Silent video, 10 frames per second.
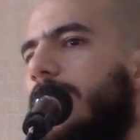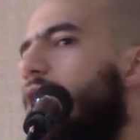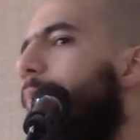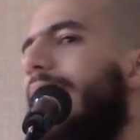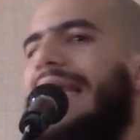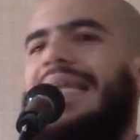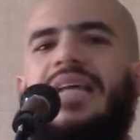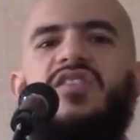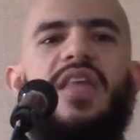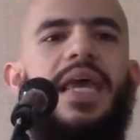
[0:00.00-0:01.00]
to be in
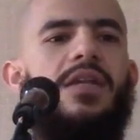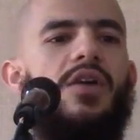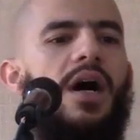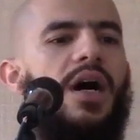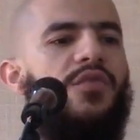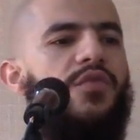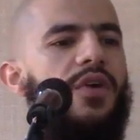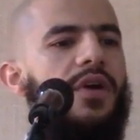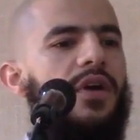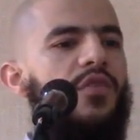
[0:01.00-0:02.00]
that state of
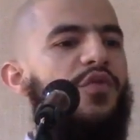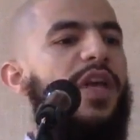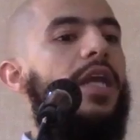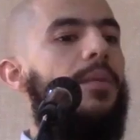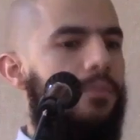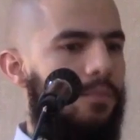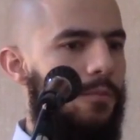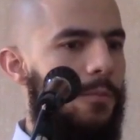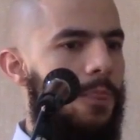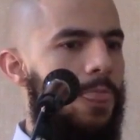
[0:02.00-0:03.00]
freedom.
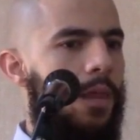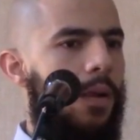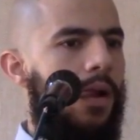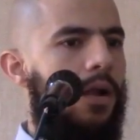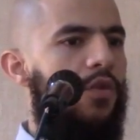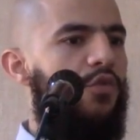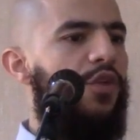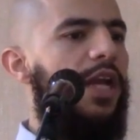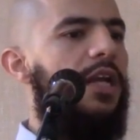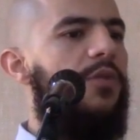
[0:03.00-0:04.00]

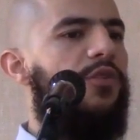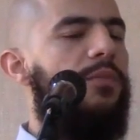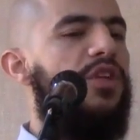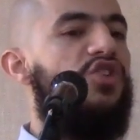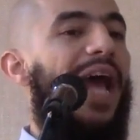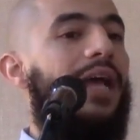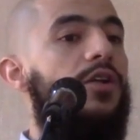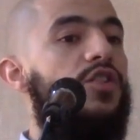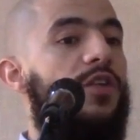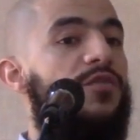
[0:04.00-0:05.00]
Freedom from the
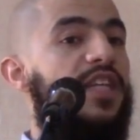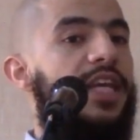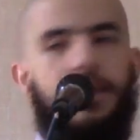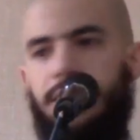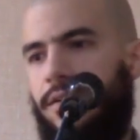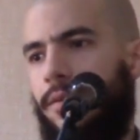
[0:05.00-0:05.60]
shackles of sin.